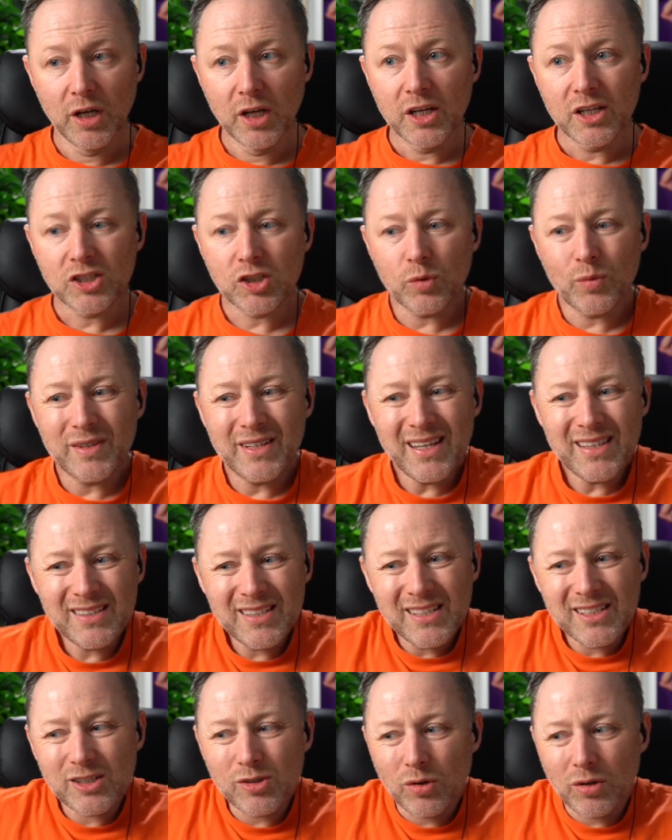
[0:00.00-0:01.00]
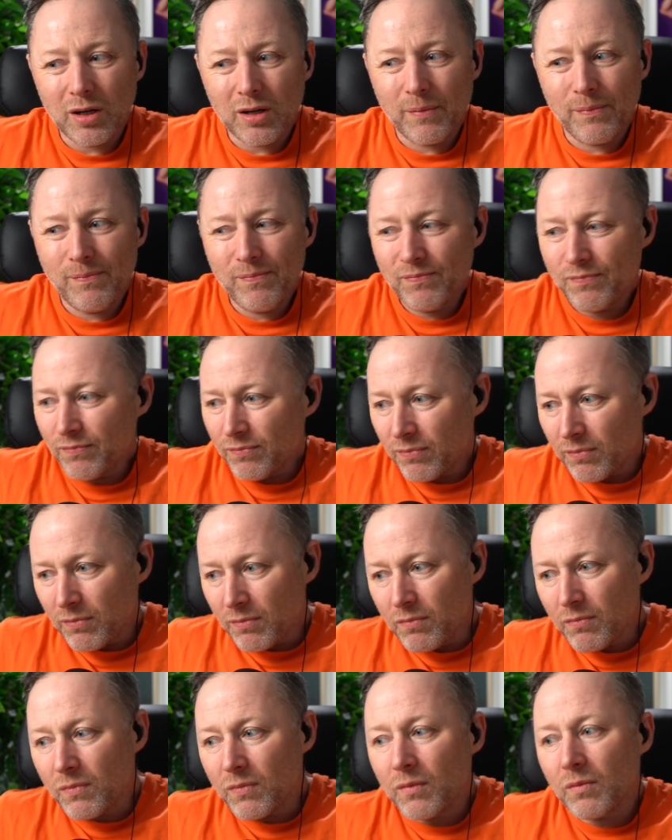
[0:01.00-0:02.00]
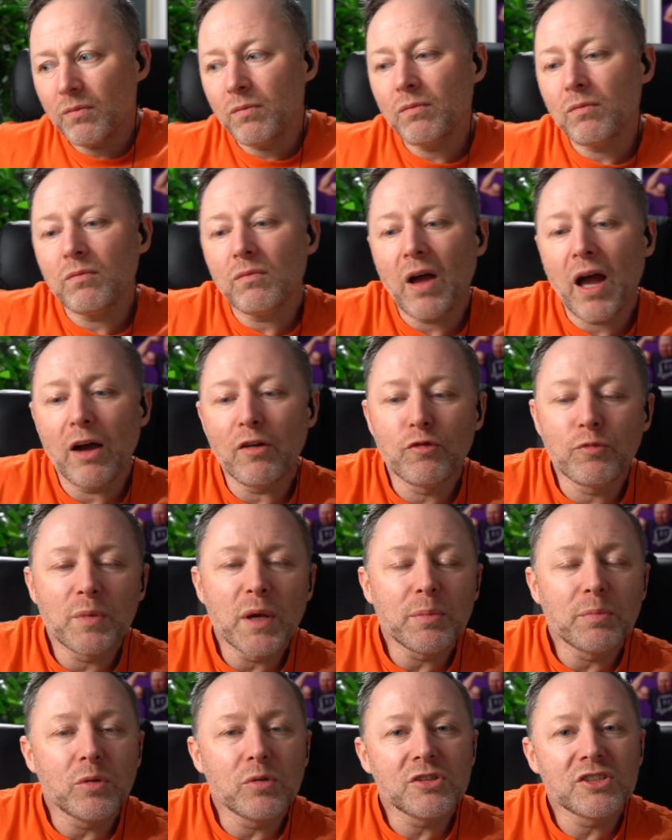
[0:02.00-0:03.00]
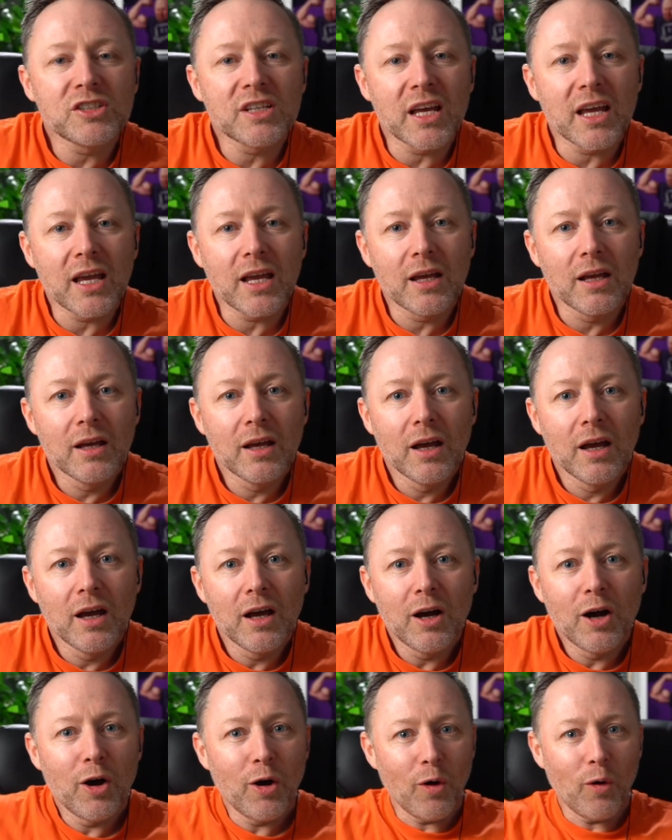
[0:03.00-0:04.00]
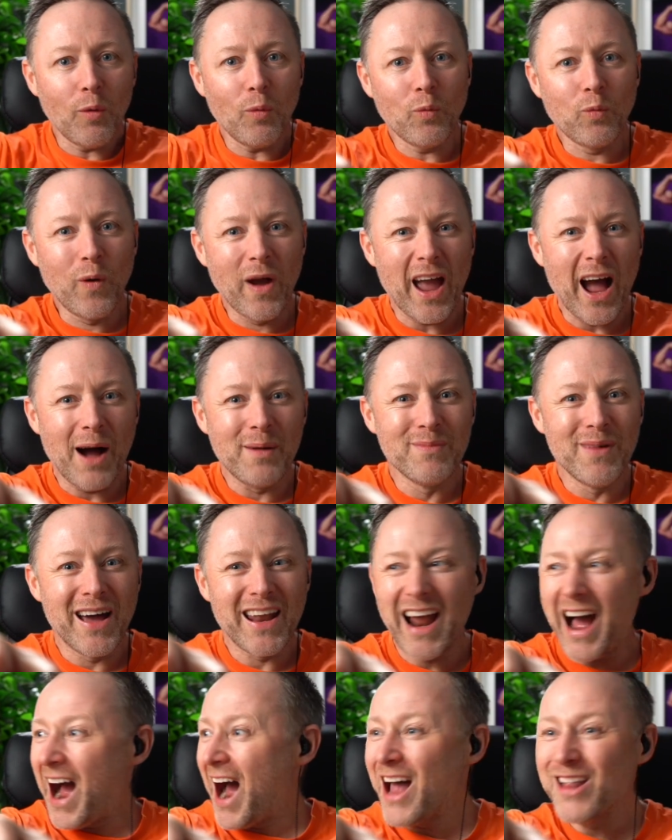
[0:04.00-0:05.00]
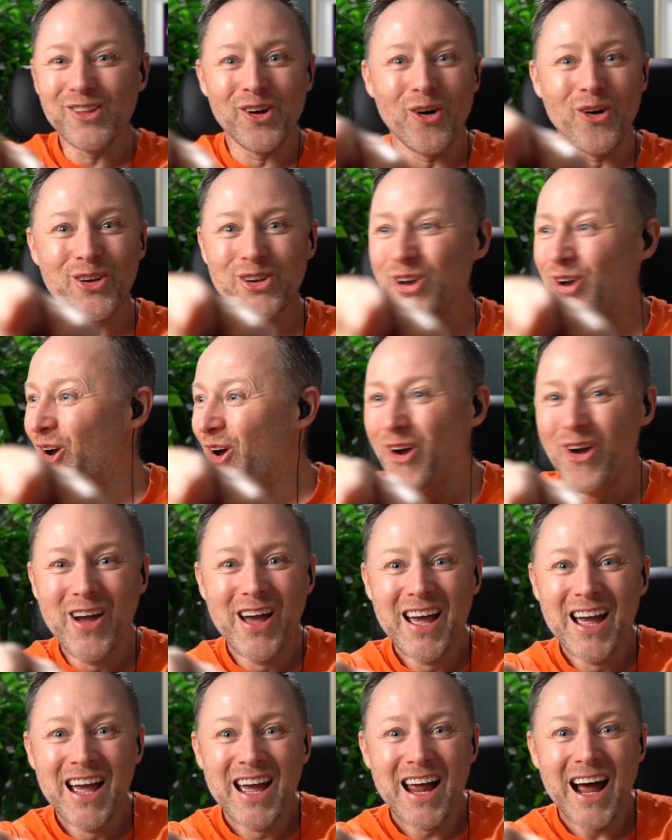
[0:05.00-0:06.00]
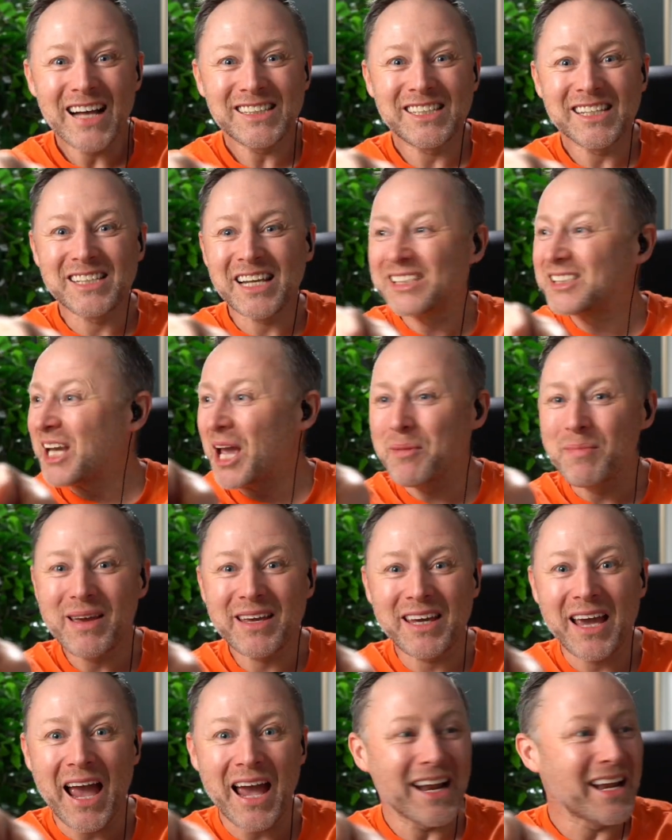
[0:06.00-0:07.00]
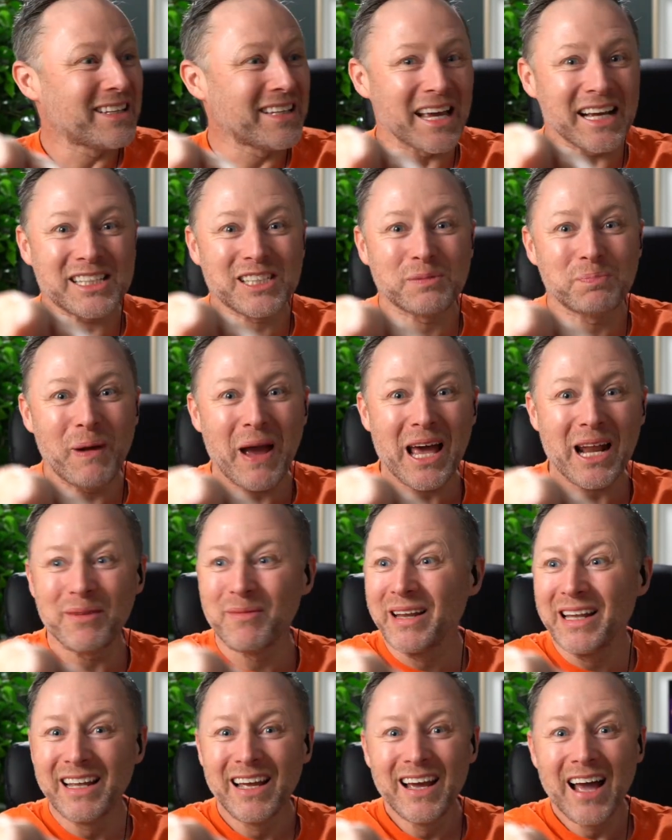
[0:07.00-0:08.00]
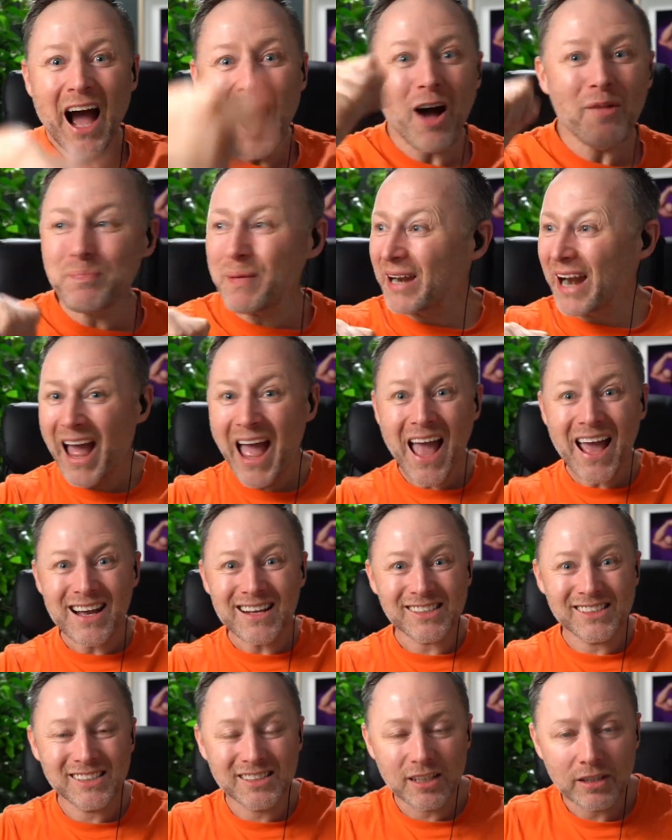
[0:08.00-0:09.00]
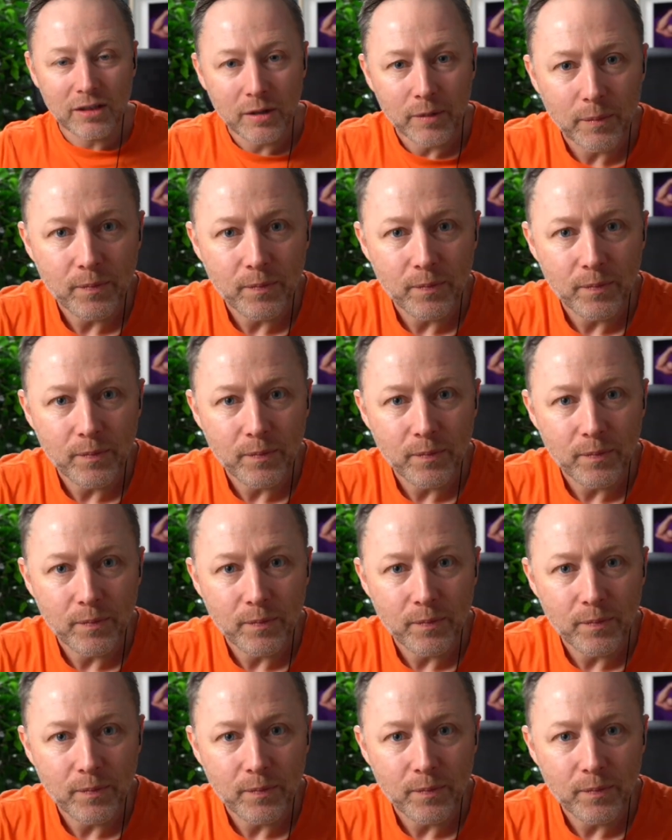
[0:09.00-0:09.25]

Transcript: So we need to sort of have people say, wait a minute, I know you. This is the Jamie Kennedy experiment. I'll be next.